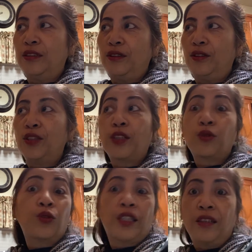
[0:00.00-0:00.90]
you're not
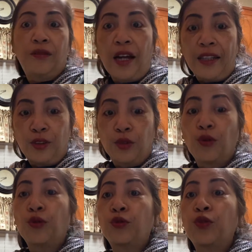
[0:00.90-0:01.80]
cooking a rice. You're
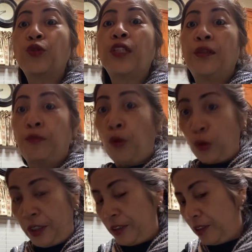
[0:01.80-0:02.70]
cooking a
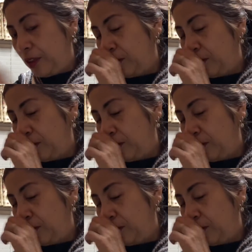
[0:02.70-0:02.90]
porridge.